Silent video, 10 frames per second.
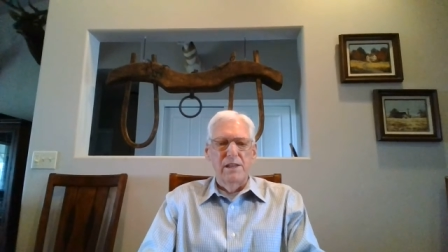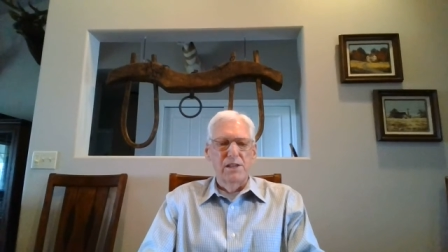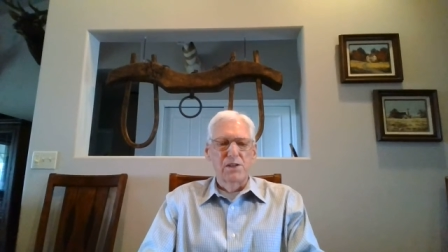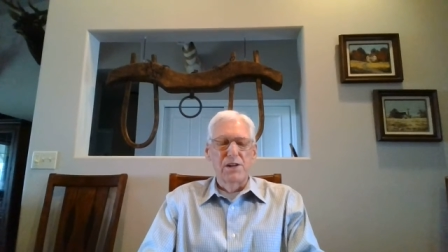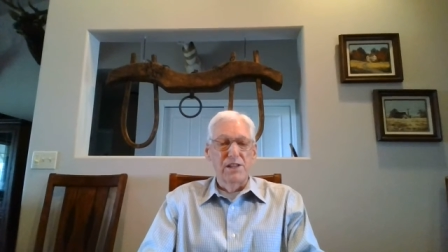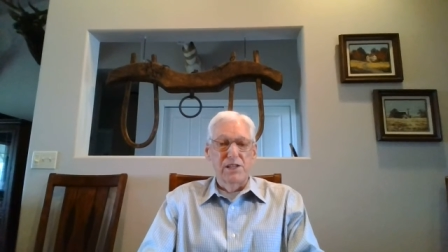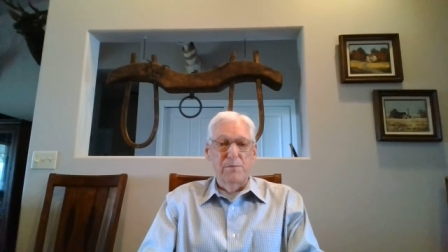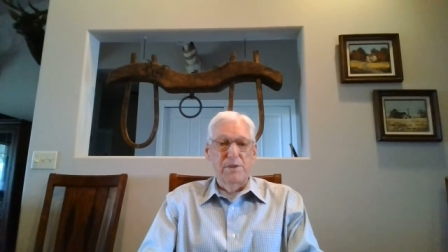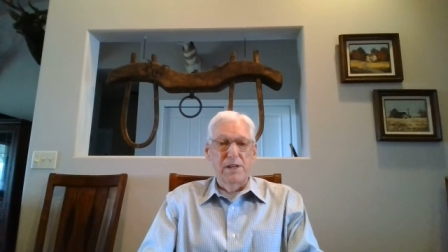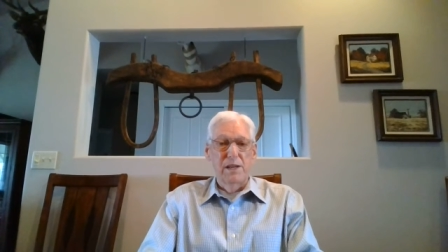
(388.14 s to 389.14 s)
This is not
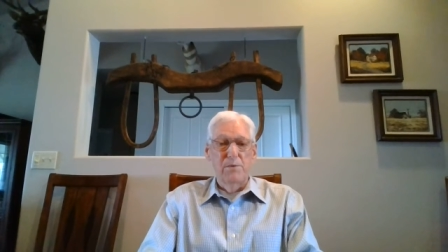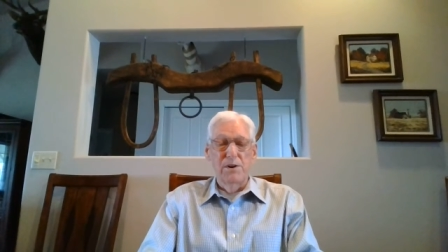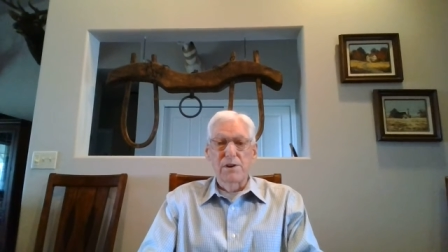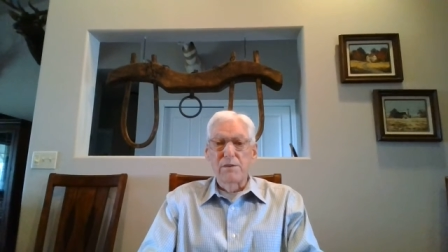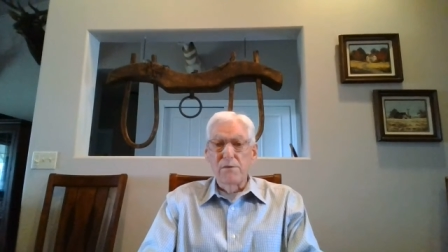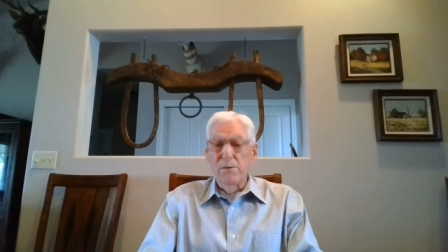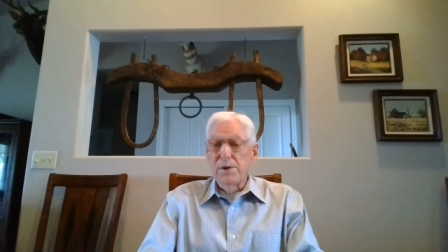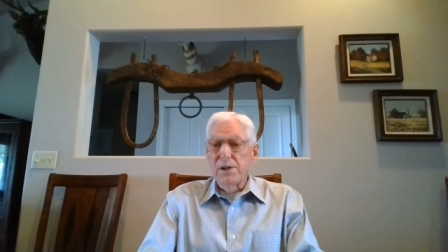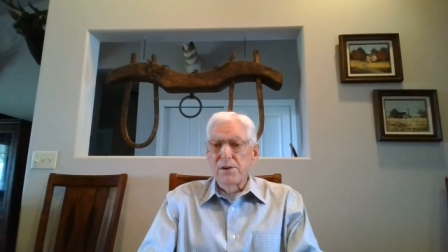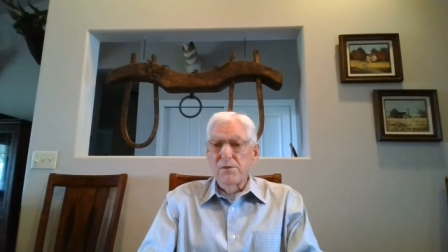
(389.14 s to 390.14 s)
something they were looking
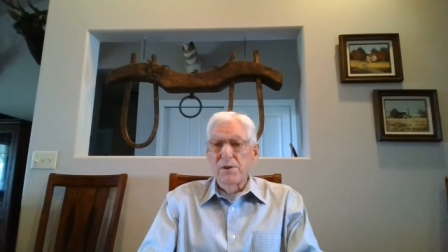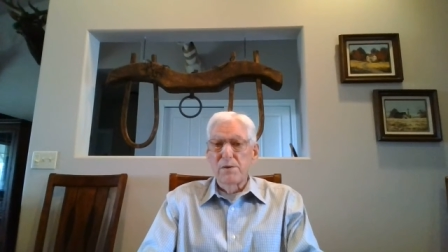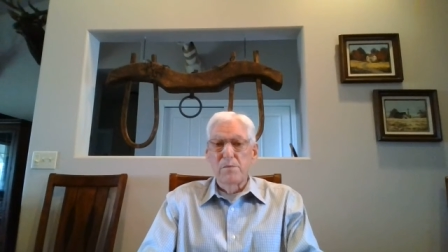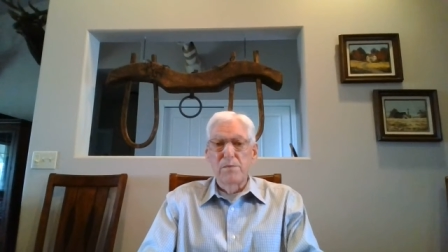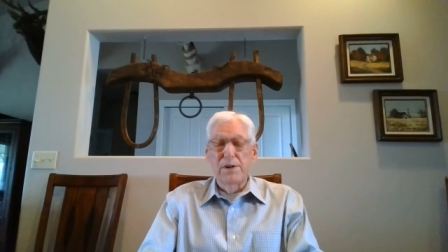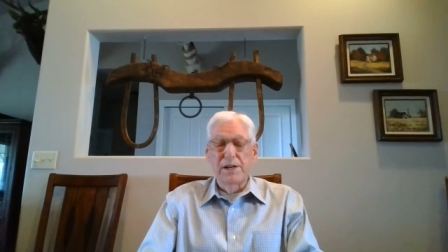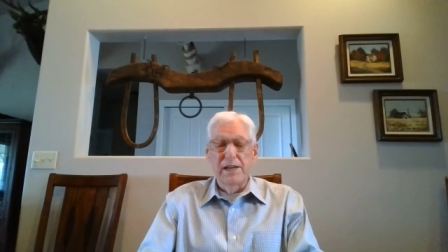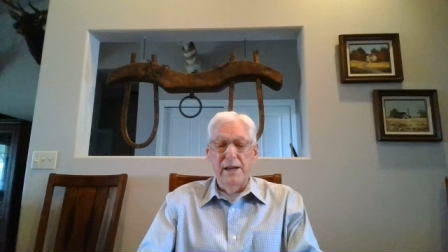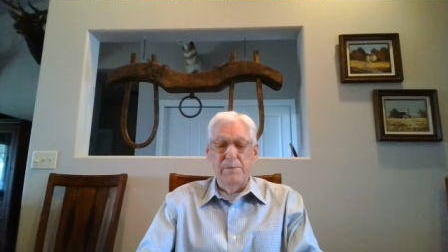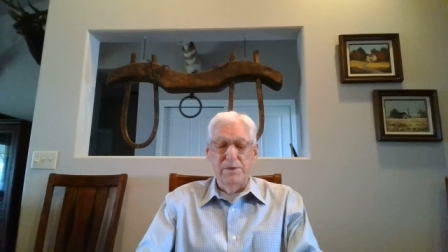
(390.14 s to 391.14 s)
forward to, but
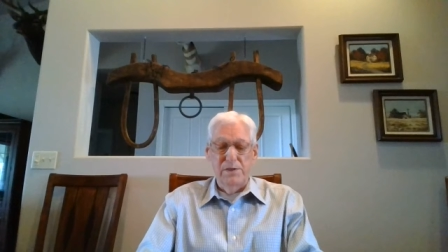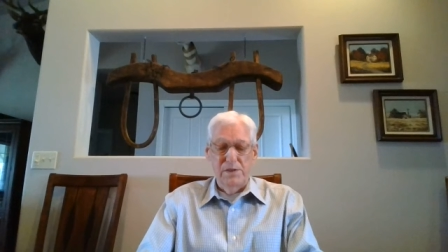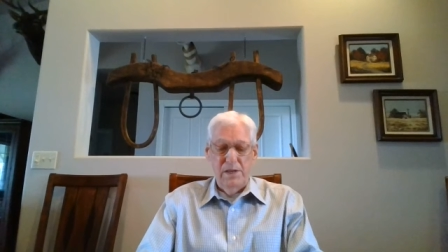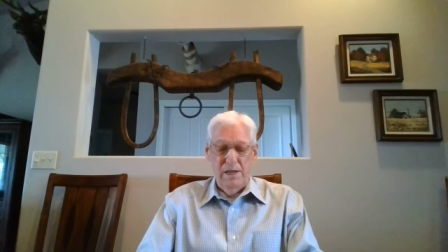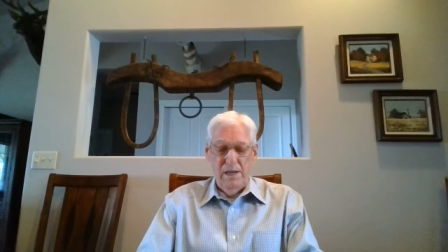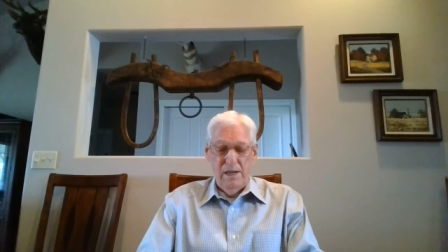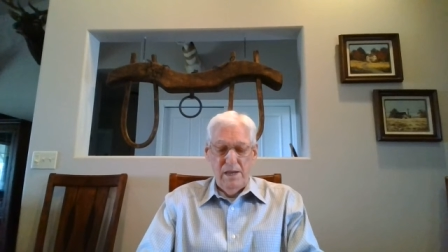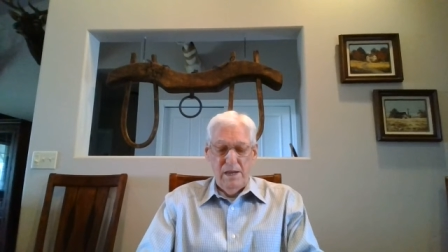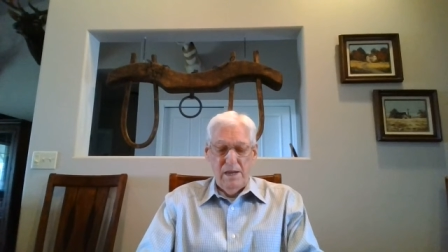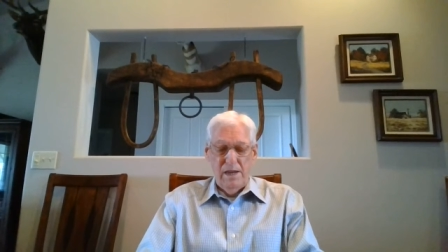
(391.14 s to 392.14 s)
it happens.
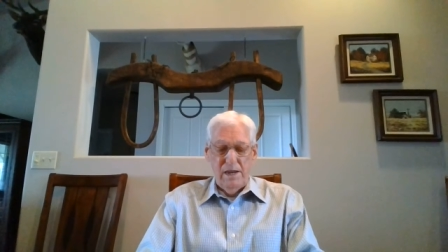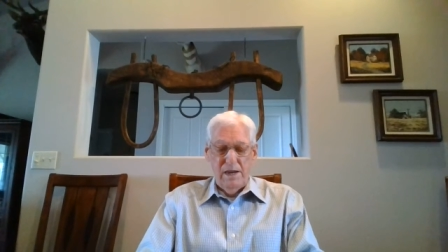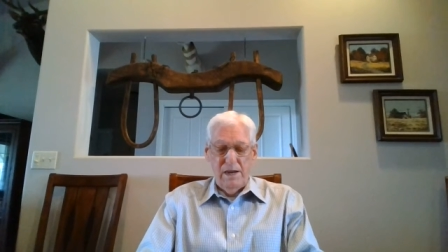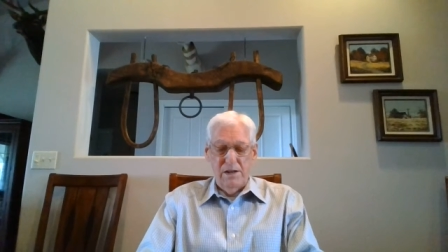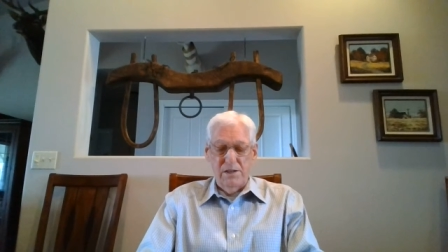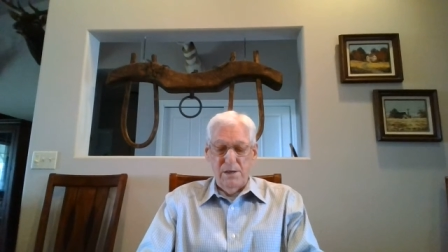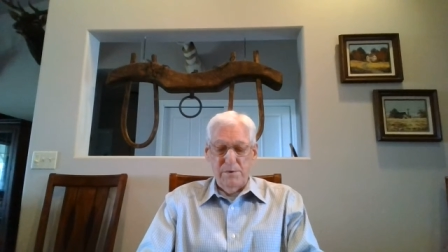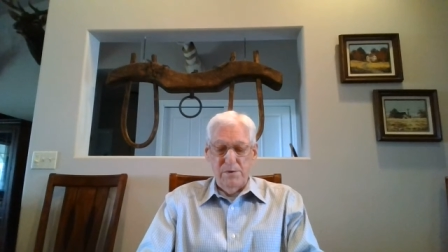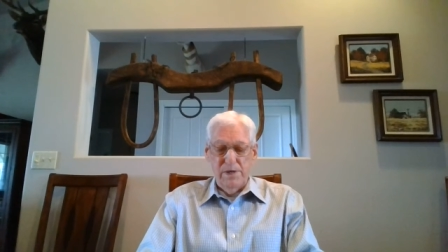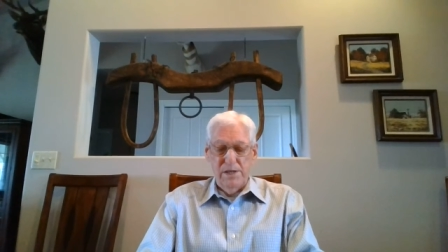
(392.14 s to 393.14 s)
And it's
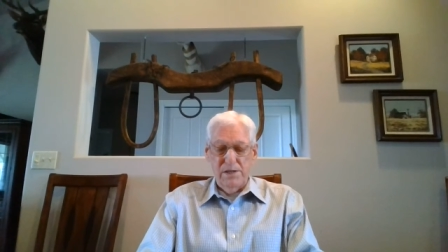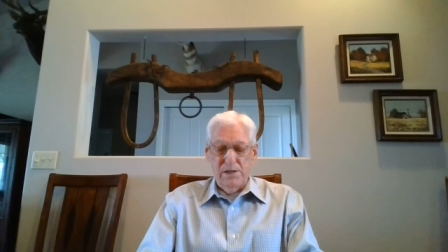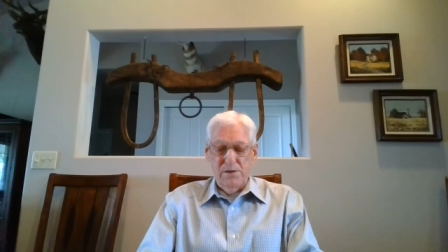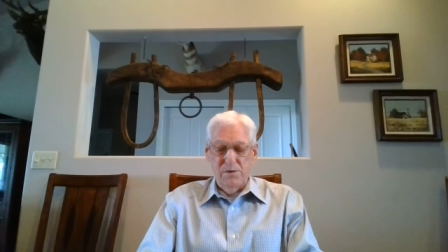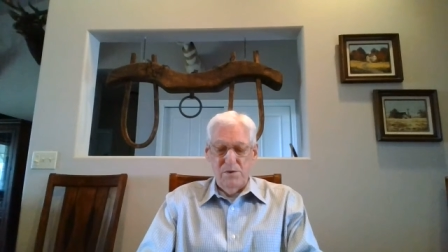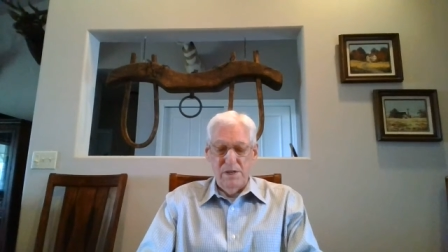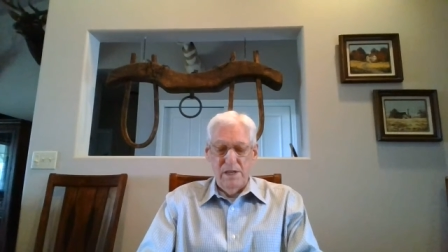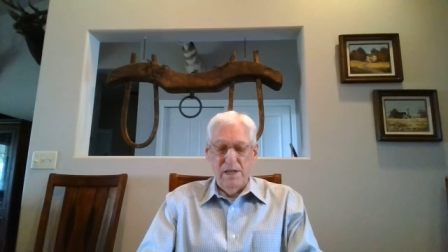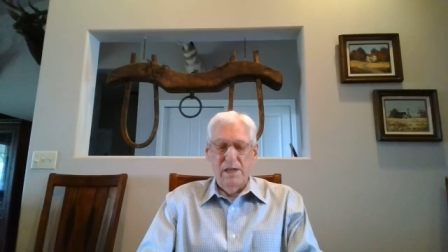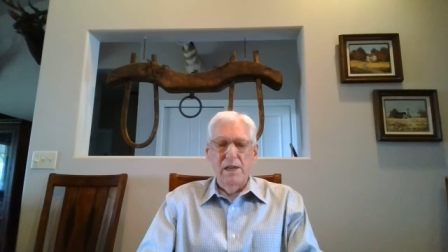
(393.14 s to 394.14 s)
up to us to
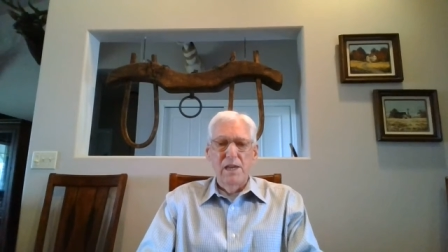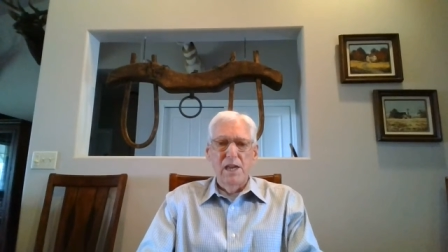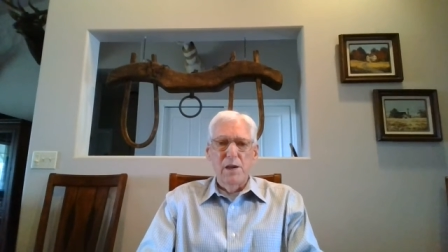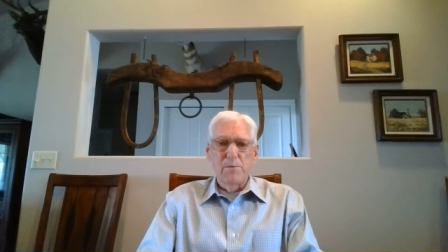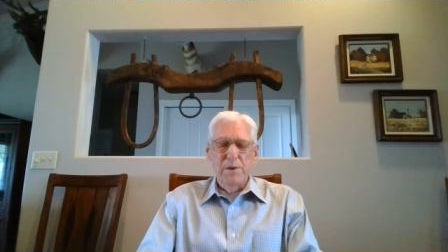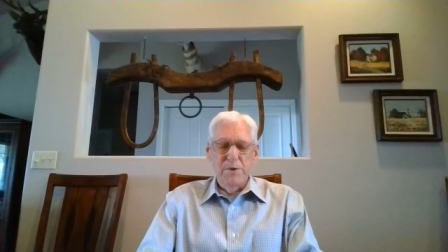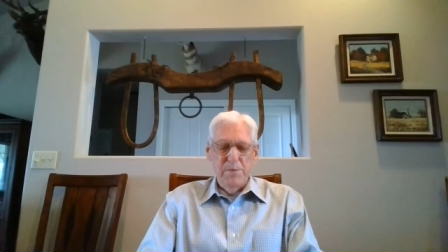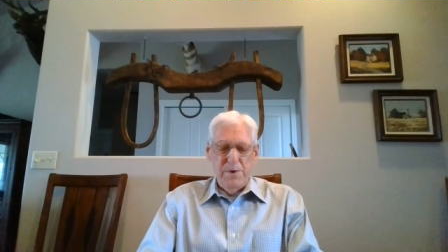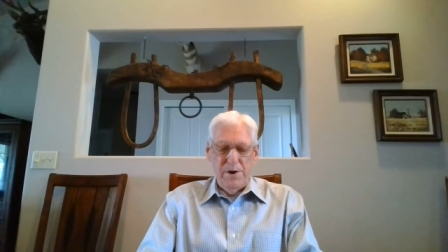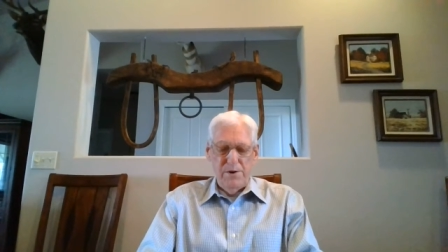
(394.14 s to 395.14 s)
be
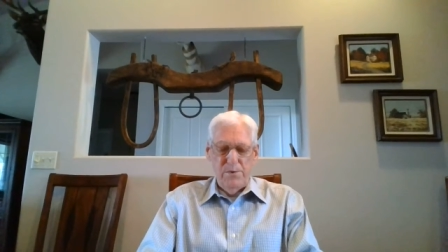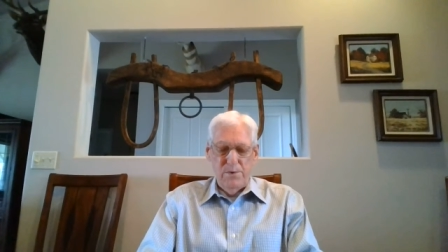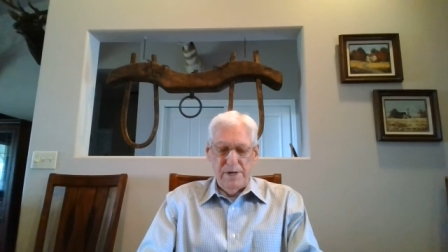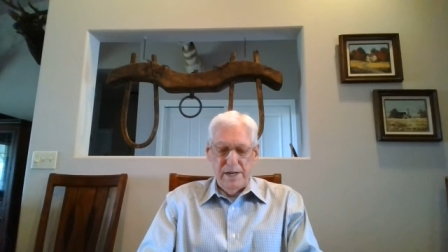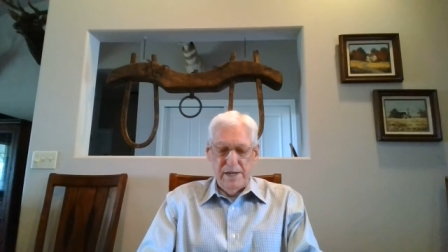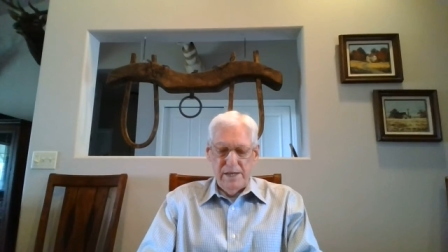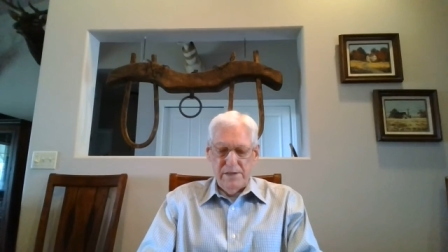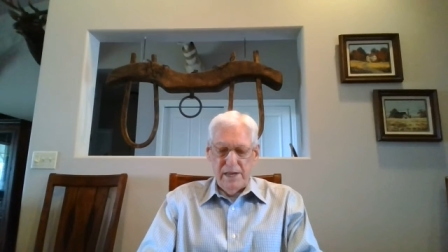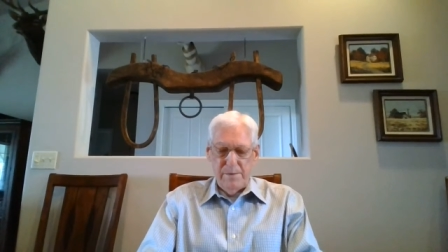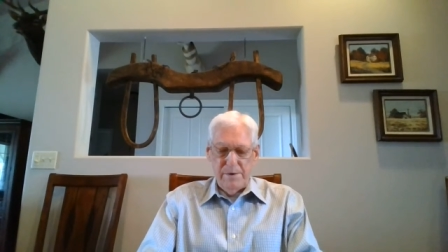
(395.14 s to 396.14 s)
prepared when that
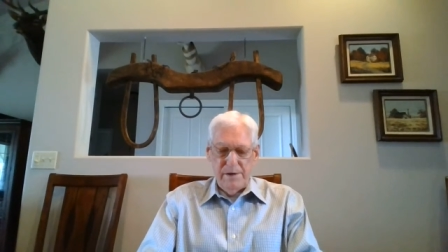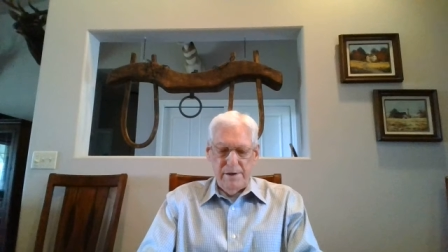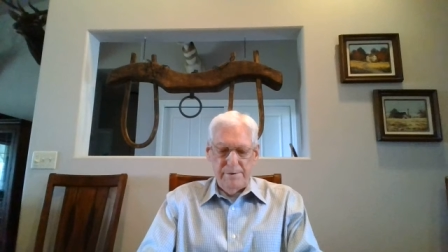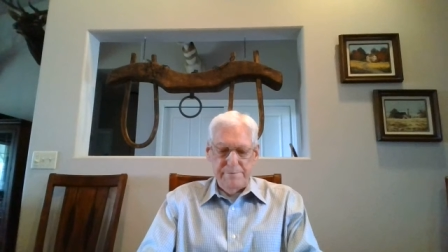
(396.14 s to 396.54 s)
does happen.